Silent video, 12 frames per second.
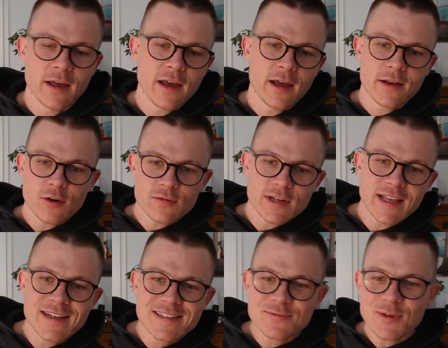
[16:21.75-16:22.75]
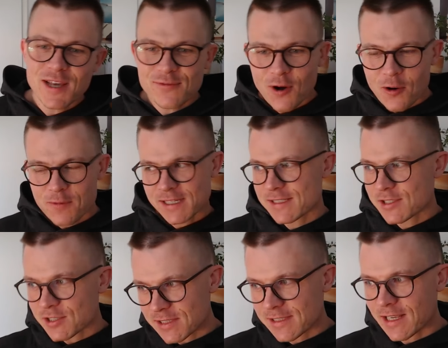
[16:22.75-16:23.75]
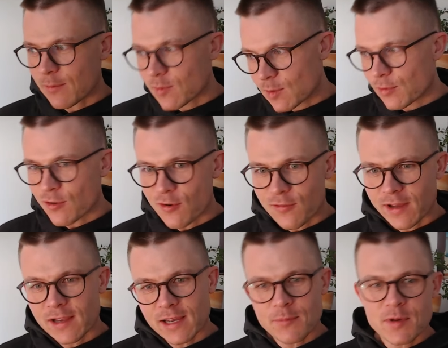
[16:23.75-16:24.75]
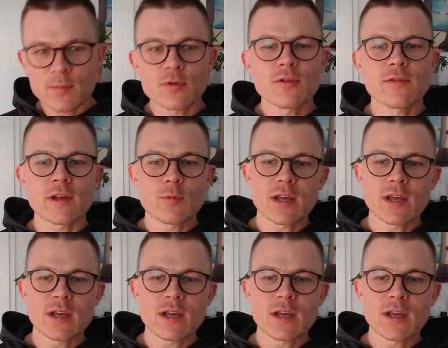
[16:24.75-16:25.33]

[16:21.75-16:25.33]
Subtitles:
And over the years, we have always just kept improving.